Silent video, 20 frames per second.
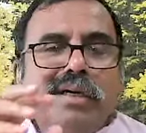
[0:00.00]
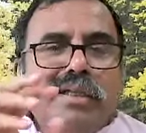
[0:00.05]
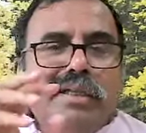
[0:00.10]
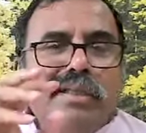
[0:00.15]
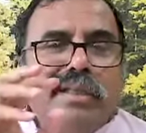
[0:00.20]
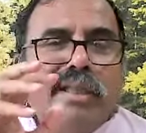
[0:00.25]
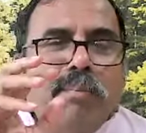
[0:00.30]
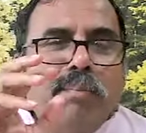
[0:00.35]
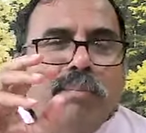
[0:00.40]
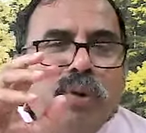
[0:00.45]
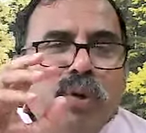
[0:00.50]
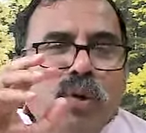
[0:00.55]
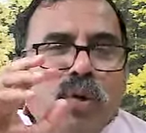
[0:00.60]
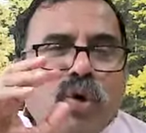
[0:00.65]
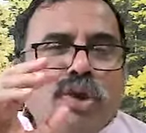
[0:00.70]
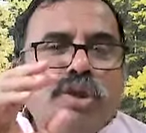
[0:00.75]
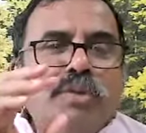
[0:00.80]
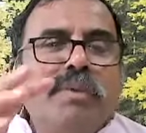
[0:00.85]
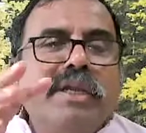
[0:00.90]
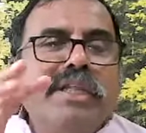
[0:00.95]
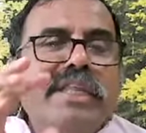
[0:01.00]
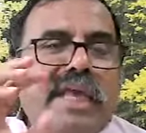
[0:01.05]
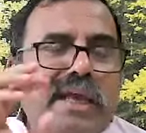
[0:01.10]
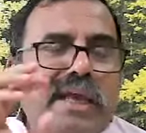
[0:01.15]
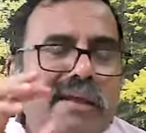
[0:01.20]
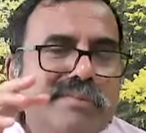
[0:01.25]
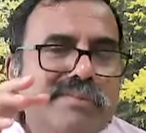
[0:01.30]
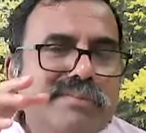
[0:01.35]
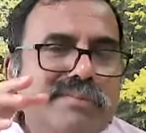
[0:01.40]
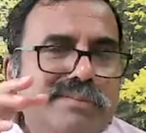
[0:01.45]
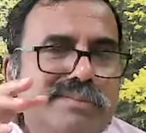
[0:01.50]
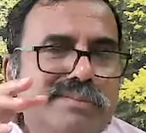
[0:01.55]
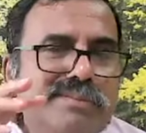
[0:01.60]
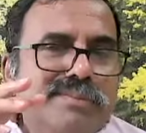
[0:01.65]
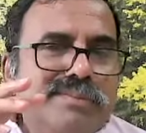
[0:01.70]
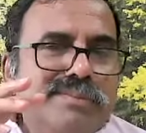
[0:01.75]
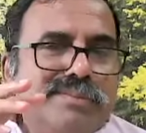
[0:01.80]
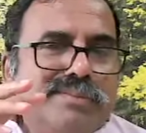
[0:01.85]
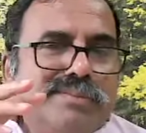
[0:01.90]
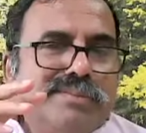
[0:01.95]
the pure Smriti.
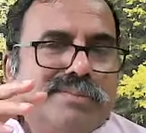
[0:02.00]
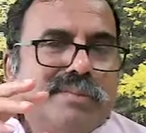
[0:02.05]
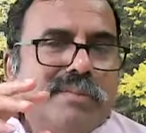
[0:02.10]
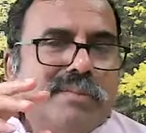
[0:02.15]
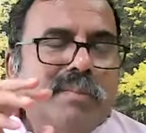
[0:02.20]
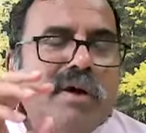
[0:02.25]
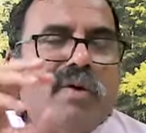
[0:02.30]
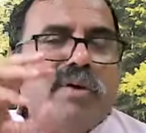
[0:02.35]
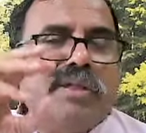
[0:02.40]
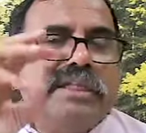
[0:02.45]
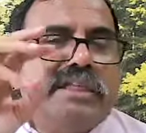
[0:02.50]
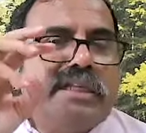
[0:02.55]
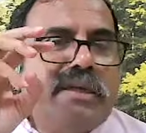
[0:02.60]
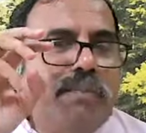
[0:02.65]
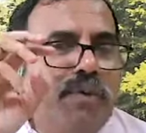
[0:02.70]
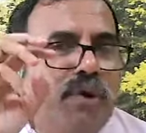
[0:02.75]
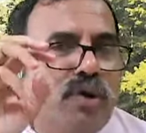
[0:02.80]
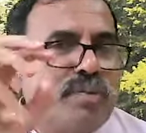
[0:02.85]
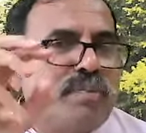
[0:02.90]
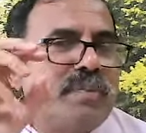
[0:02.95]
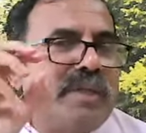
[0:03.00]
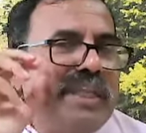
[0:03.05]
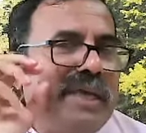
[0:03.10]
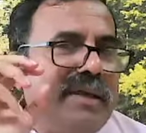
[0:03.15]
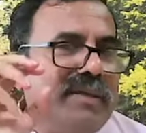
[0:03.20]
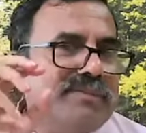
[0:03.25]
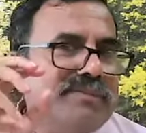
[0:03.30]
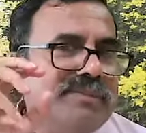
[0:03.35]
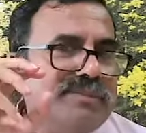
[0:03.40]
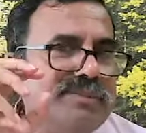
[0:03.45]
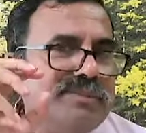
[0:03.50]
Bhagavad Gita is a pure Smriti.